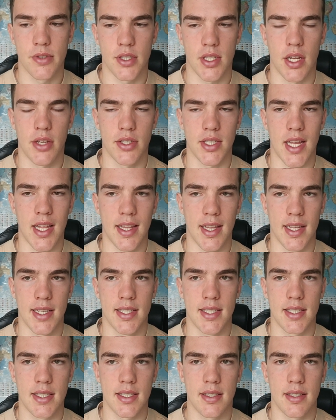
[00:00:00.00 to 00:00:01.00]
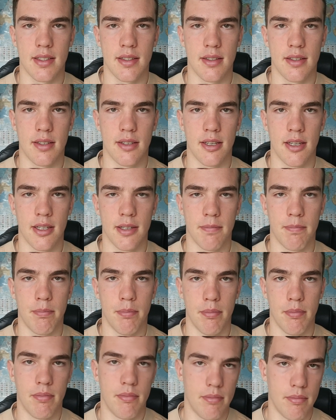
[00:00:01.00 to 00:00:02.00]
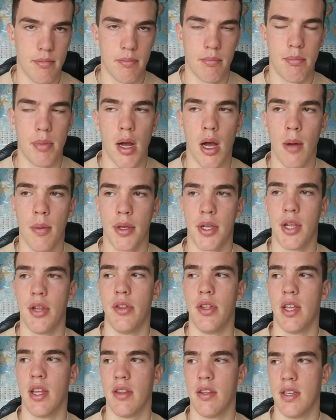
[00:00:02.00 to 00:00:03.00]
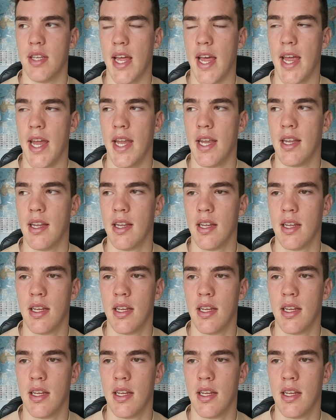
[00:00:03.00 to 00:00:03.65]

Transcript: So I was at this barbecue the other day,